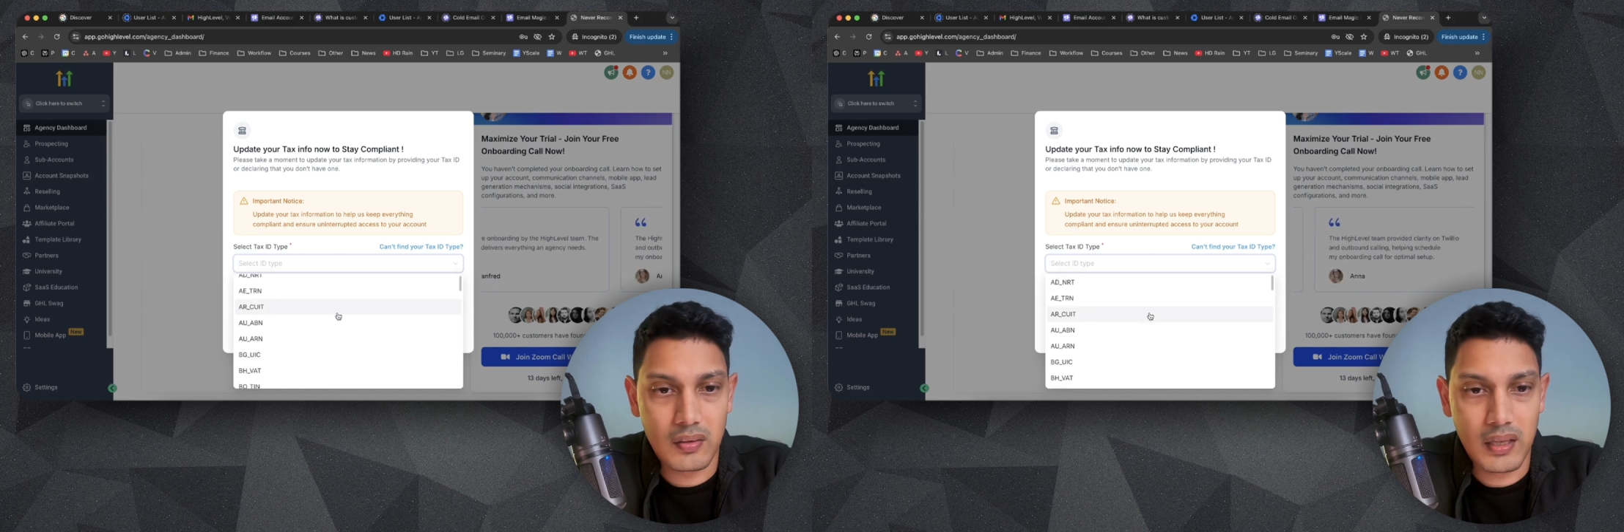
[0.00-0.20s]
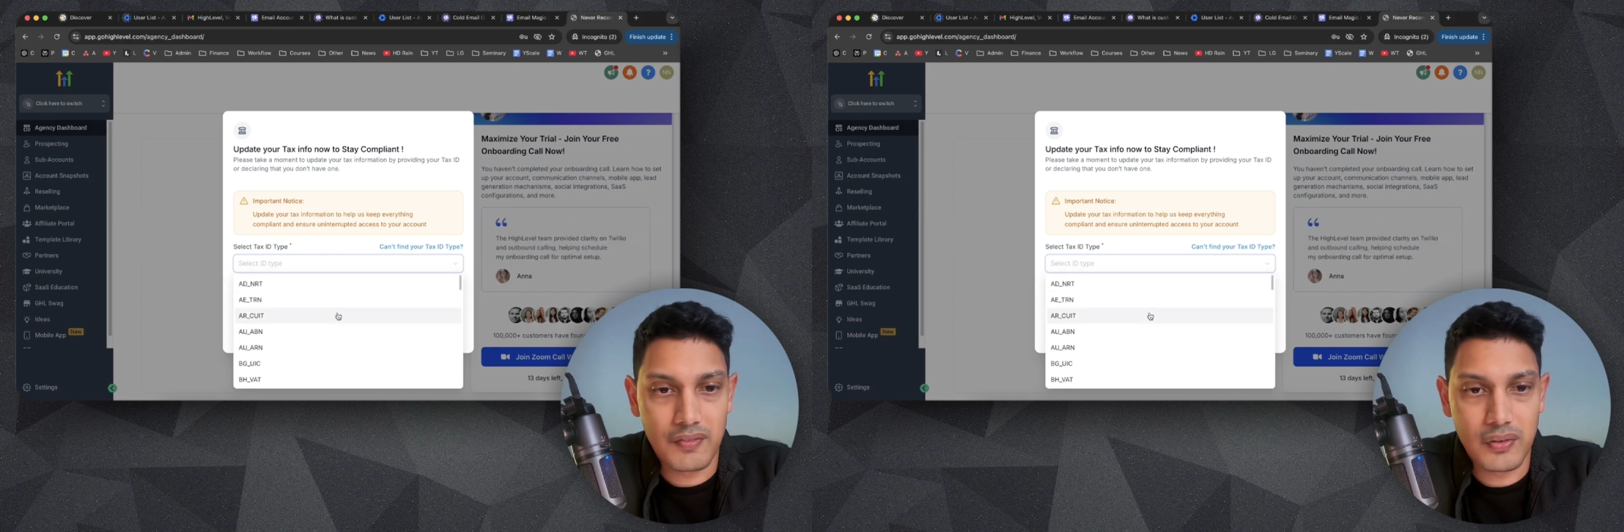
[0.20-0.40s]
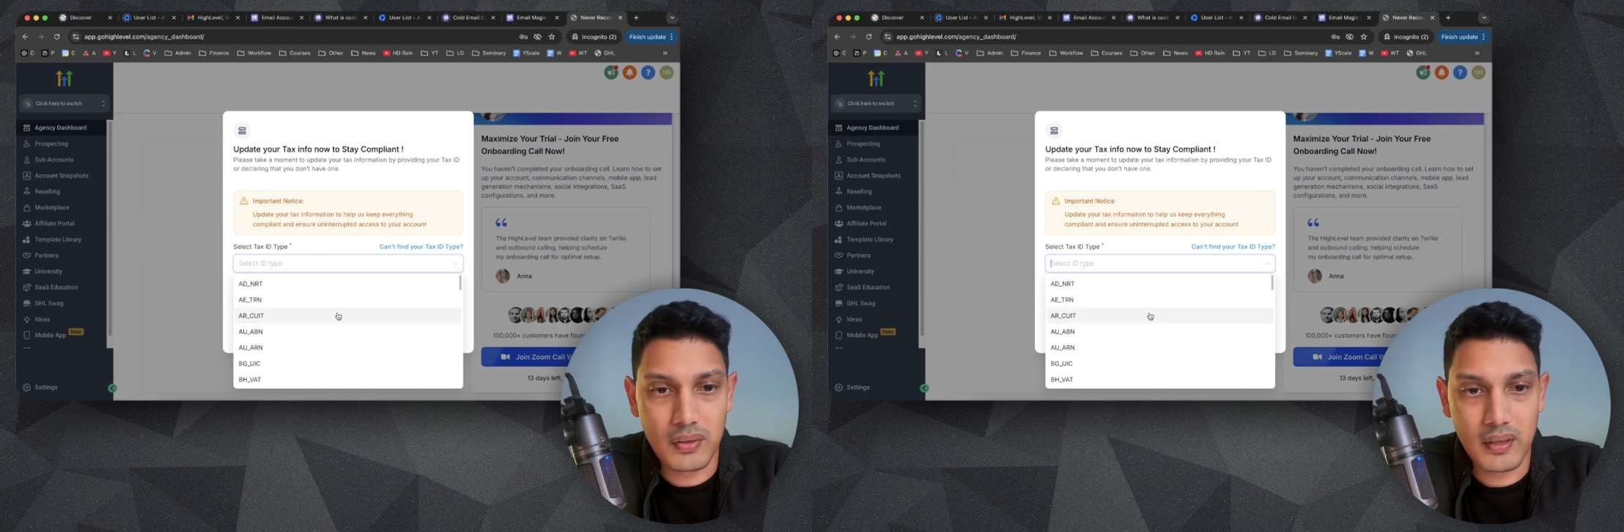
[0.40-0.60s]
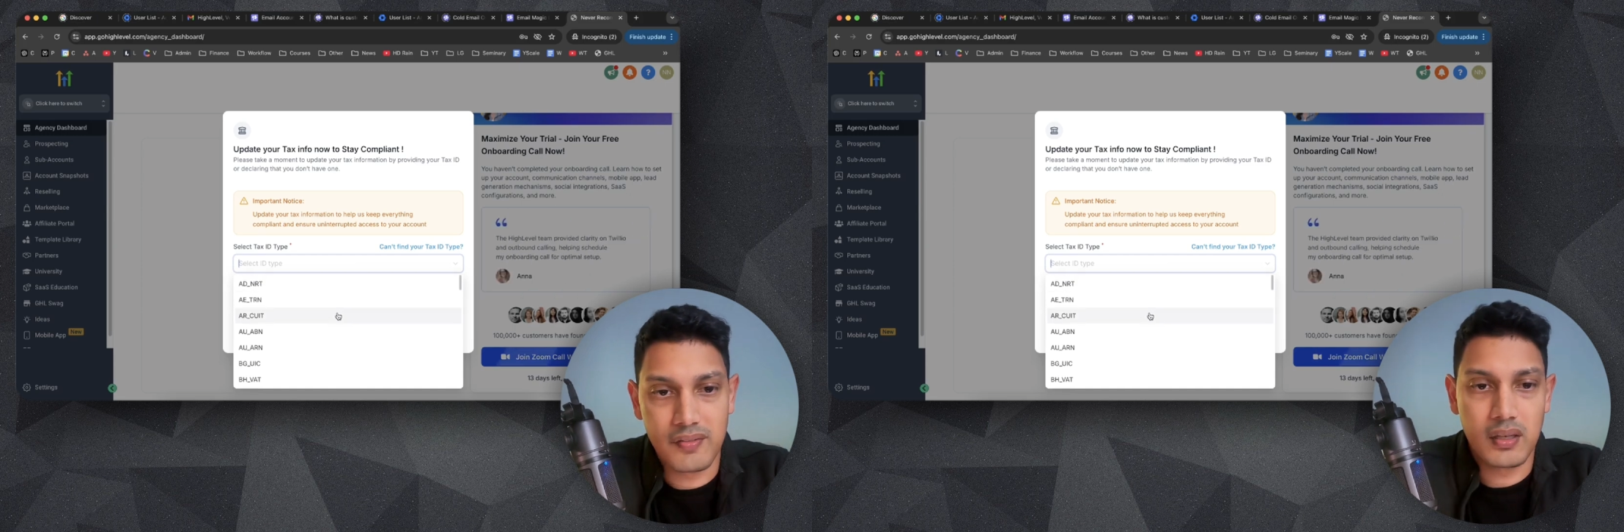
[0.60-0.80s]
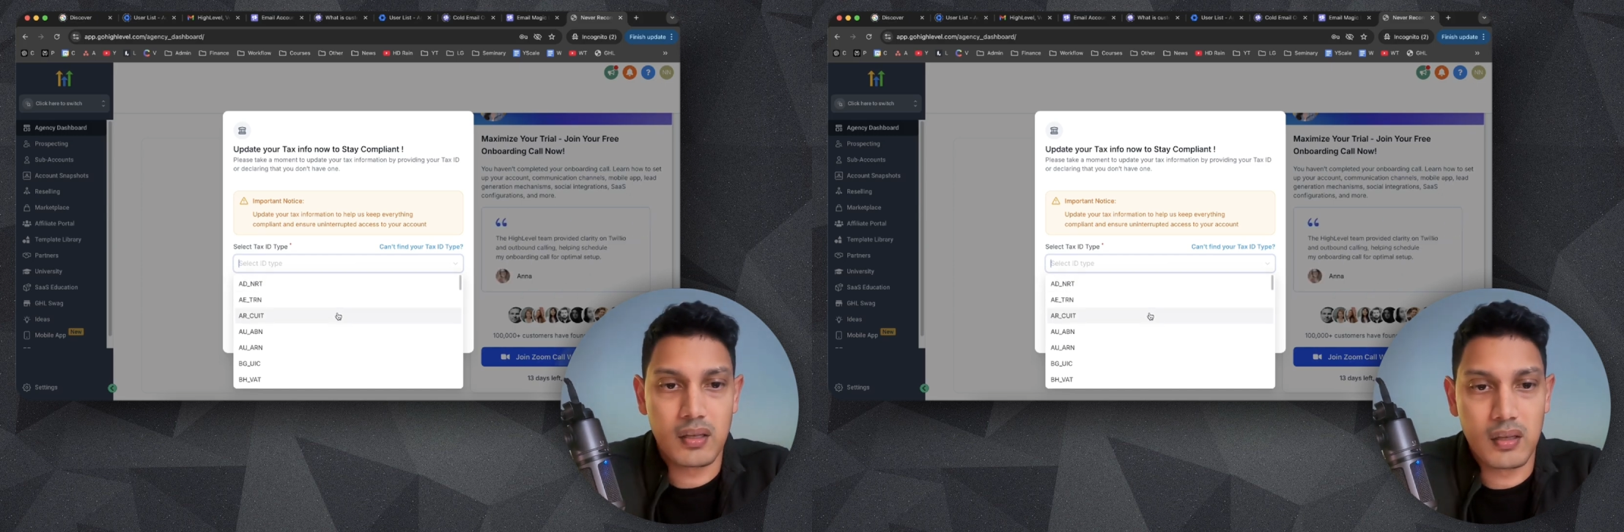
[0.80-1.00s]
if you live
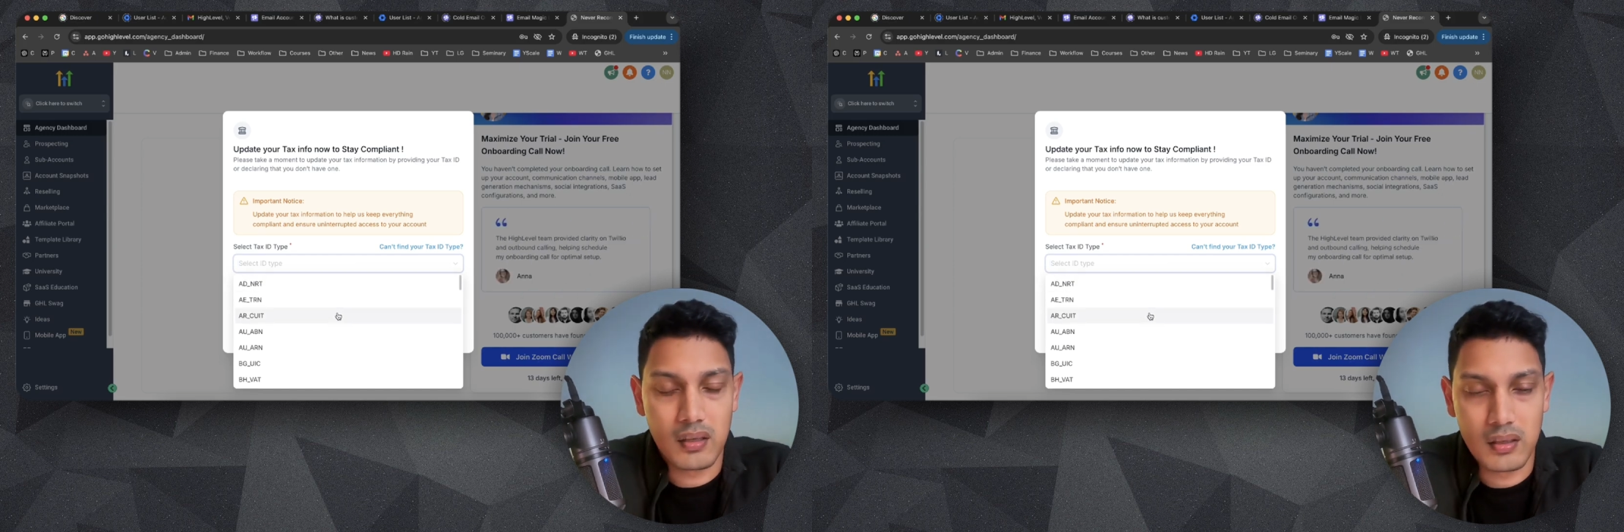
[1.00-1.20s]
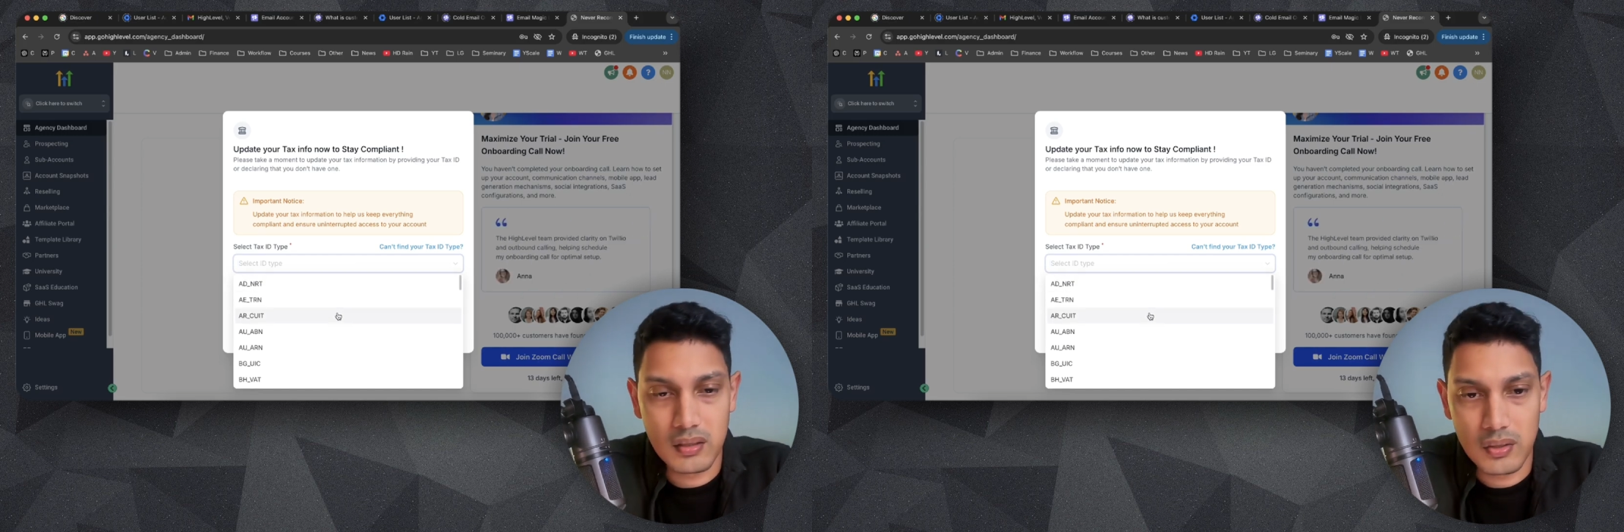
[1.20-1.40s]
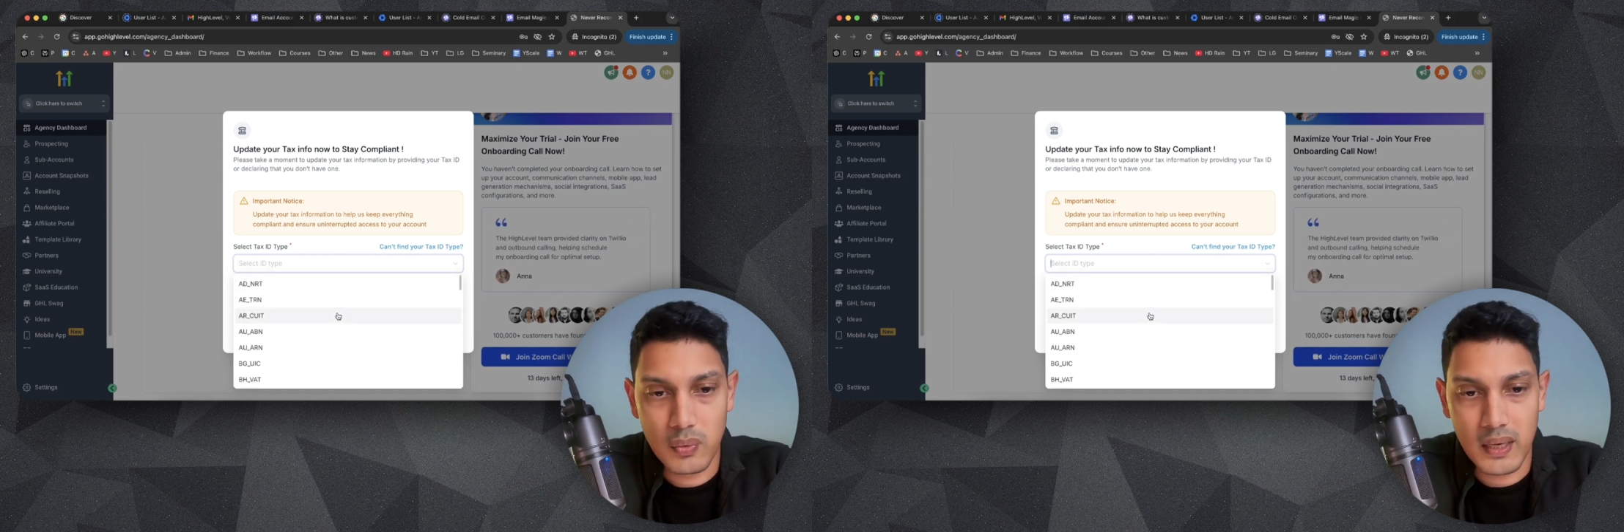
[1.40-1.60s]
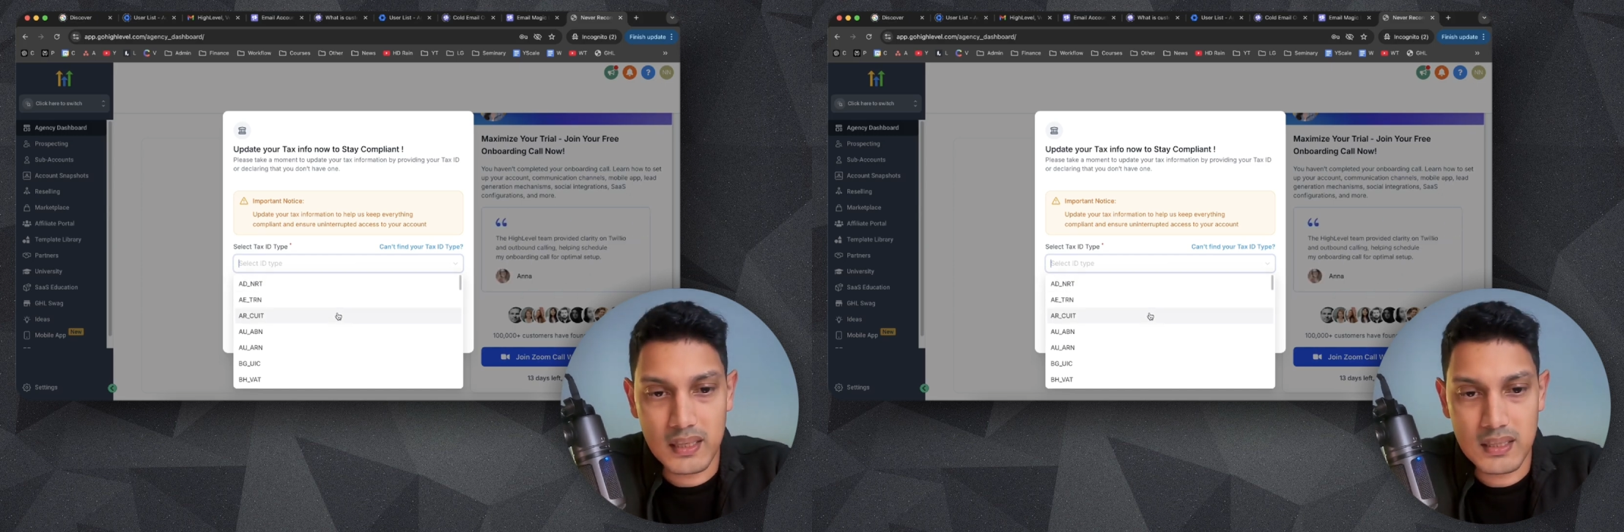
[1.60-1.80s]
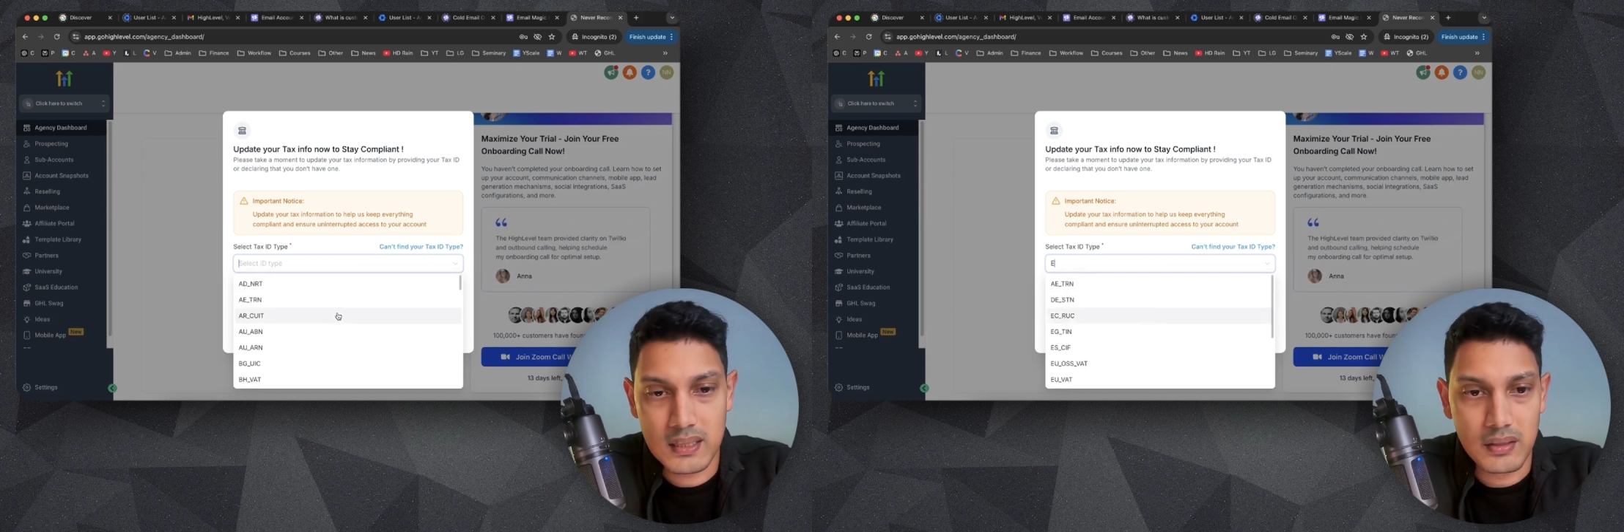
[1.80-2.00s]
in the US,